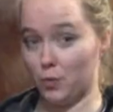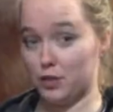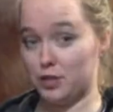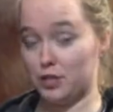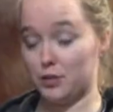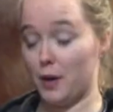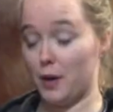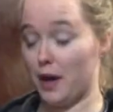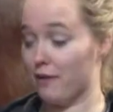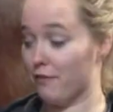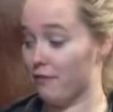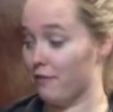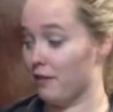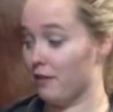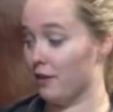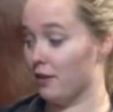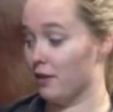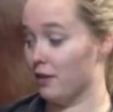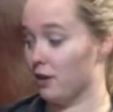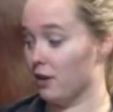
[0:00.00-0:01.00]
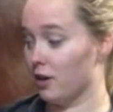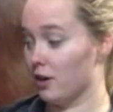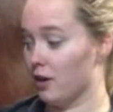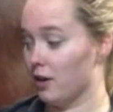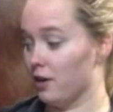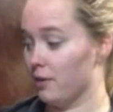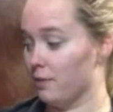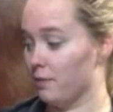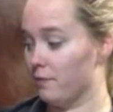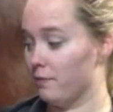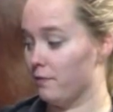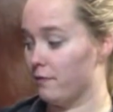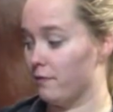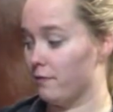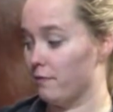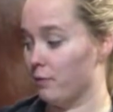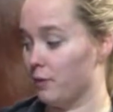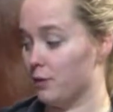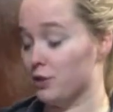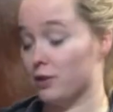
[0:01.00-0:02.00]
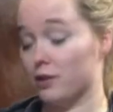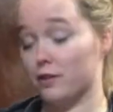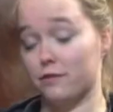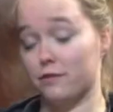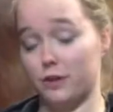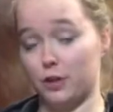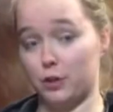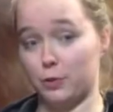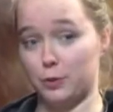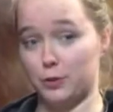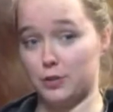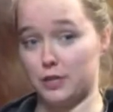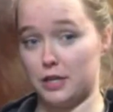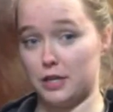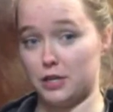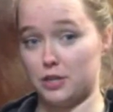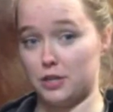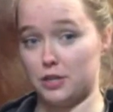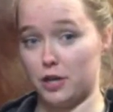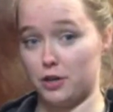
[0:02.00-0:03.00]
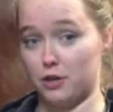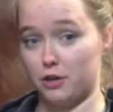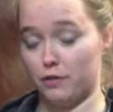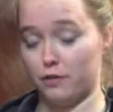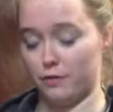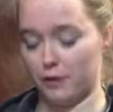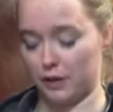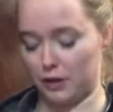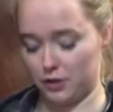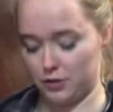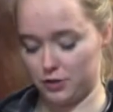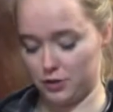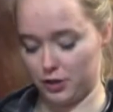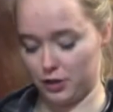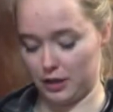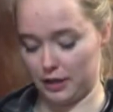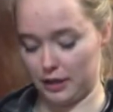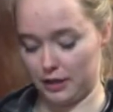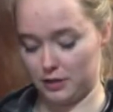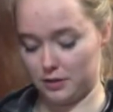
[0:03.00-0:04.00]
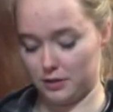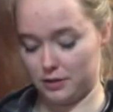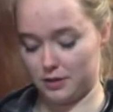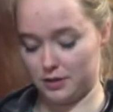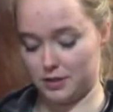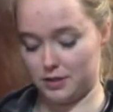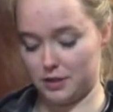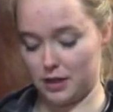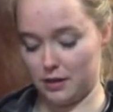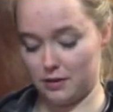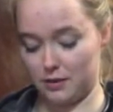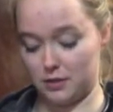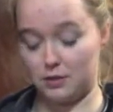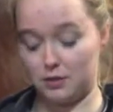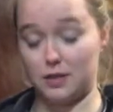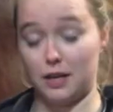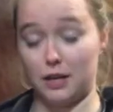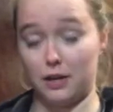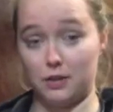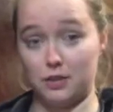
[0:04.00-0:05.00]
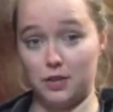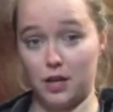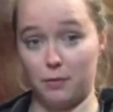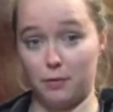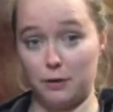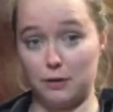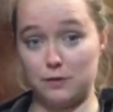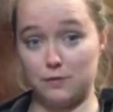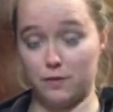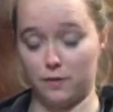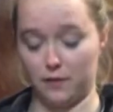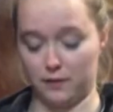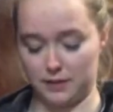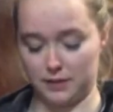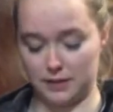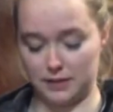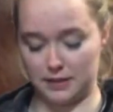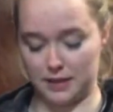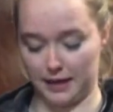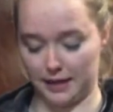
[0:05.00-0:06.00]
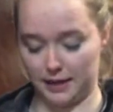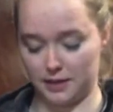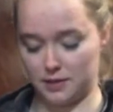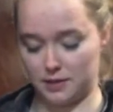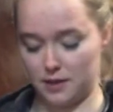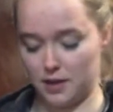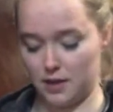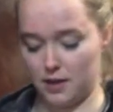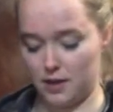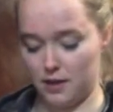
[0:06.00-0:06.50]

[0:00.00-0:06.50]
Once you can feel the pulsations under your fingers, you're going to set your stopwatch for 15 seconds.